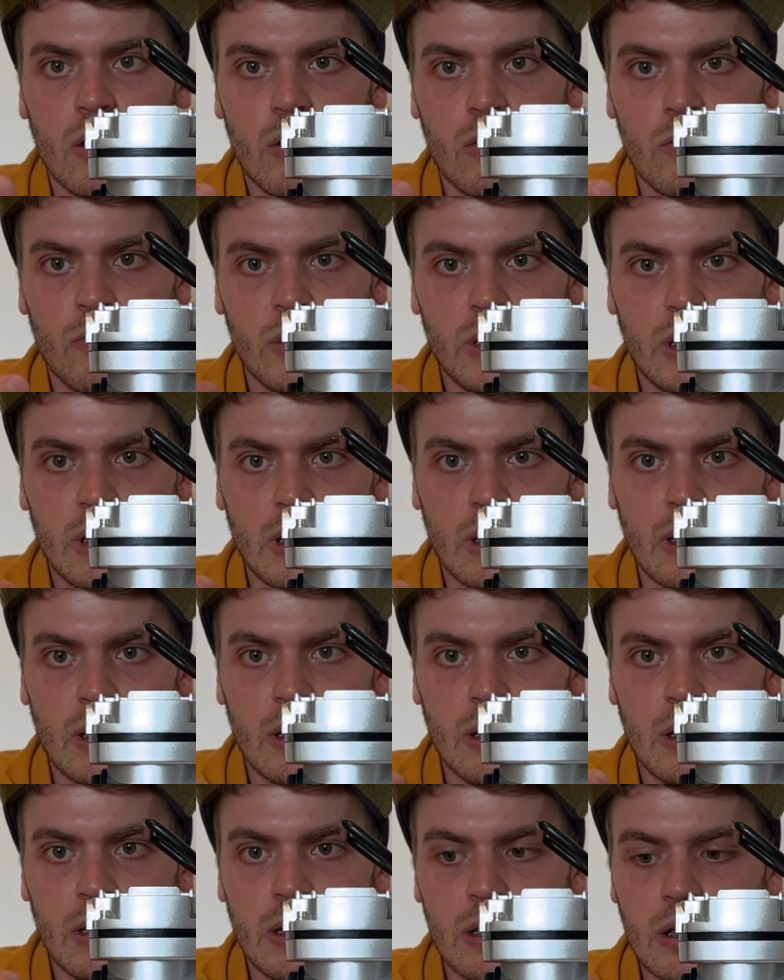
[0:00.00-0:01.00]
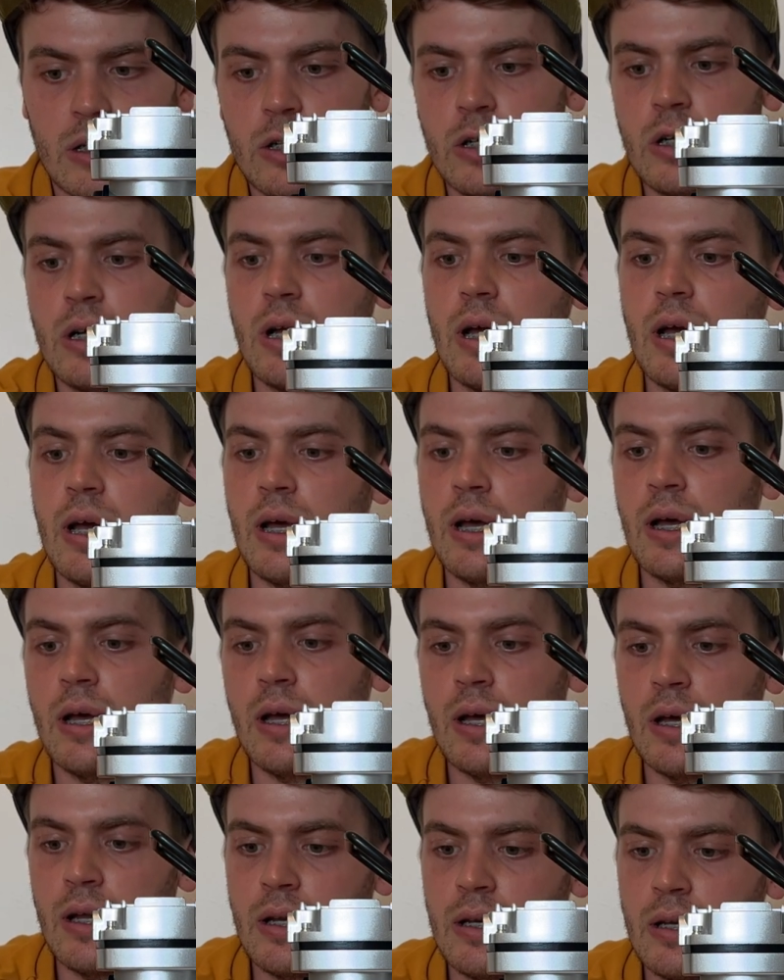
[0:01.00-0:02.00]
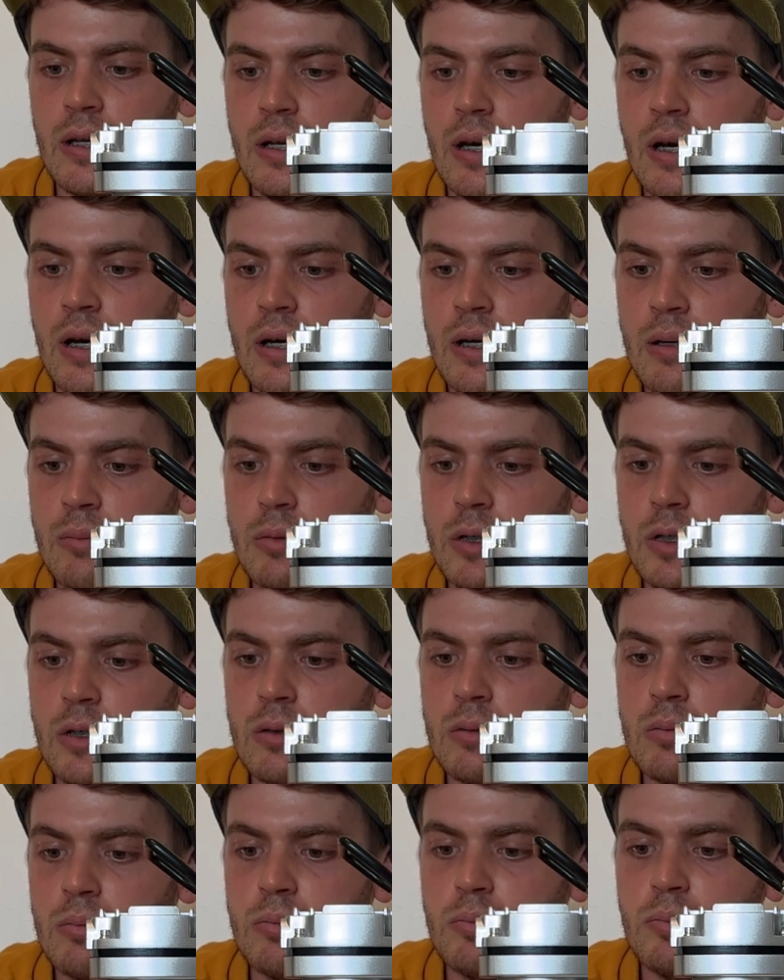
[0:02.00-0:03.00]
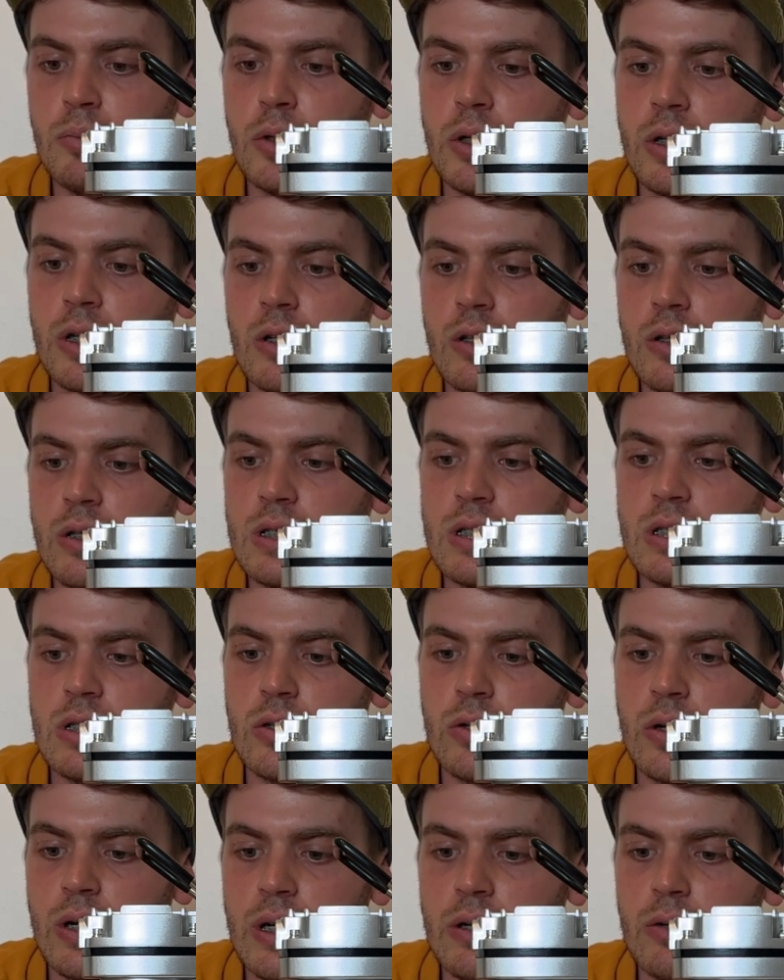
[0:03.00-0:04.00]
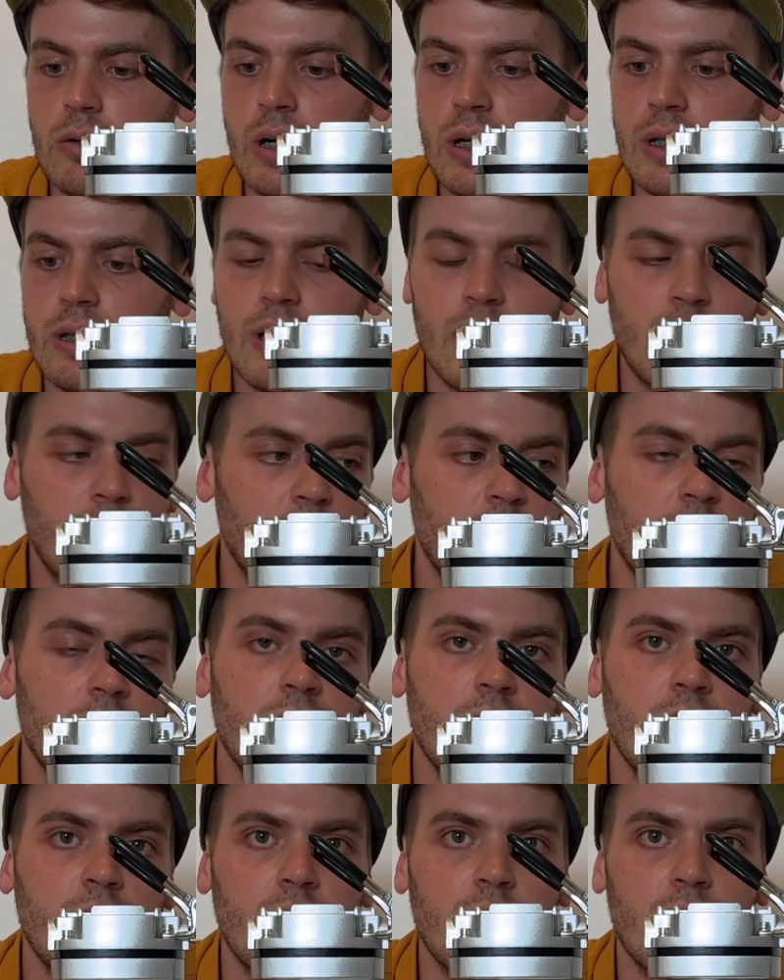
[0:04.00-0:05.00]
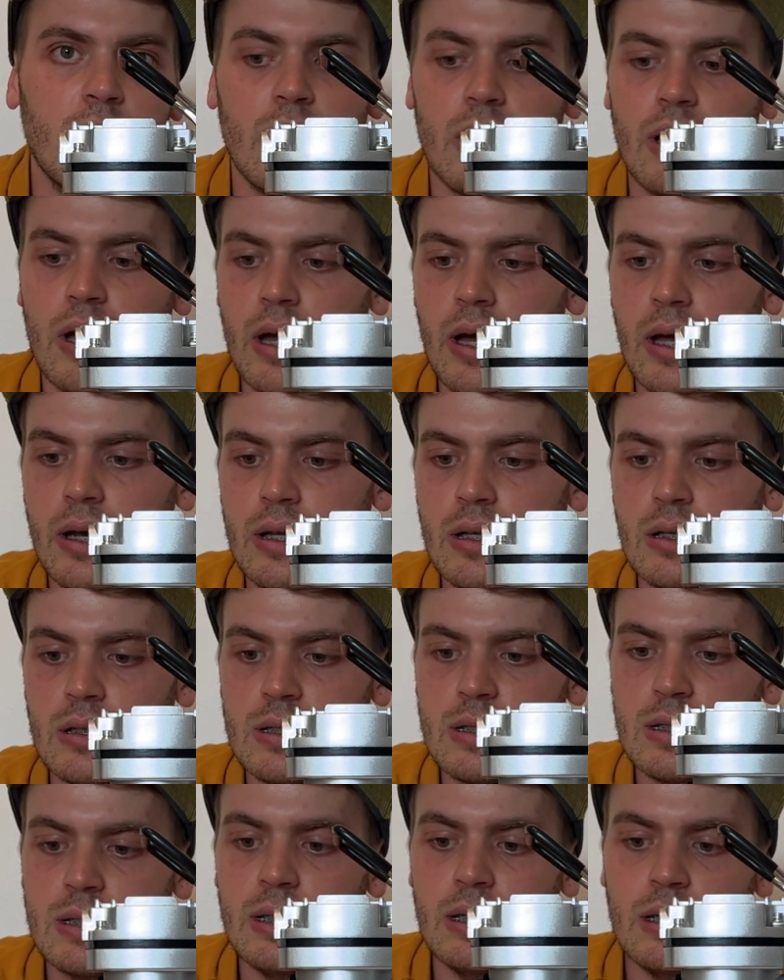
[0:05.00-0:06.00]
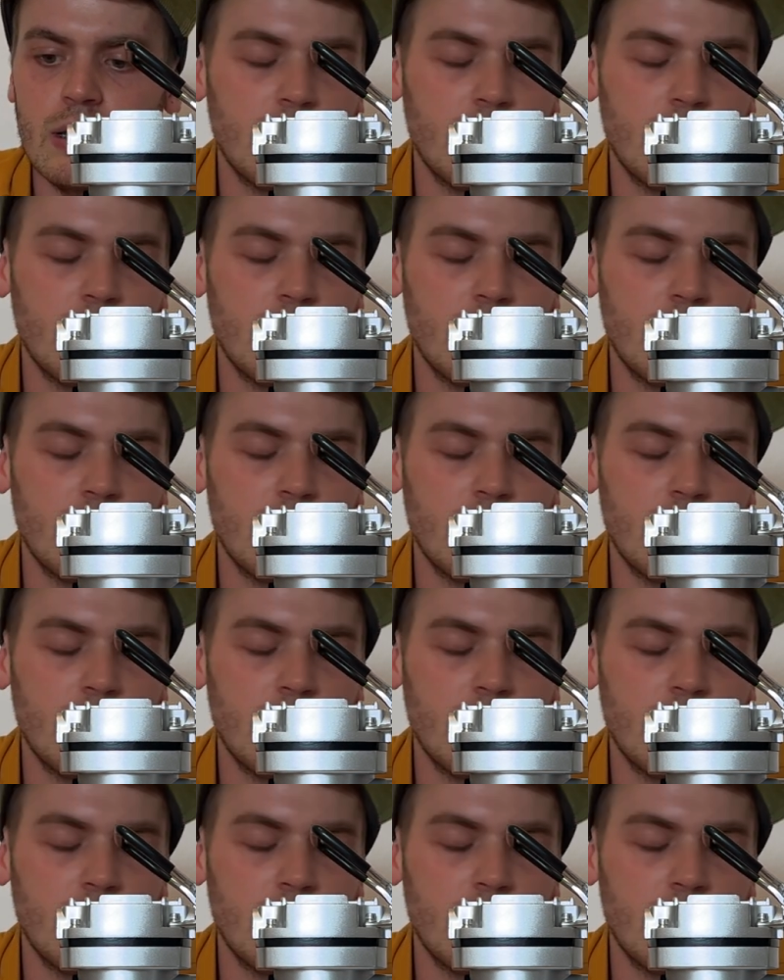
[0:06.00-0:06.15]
fitting here, and I'm gonna put it on this thread right there, and I'll seal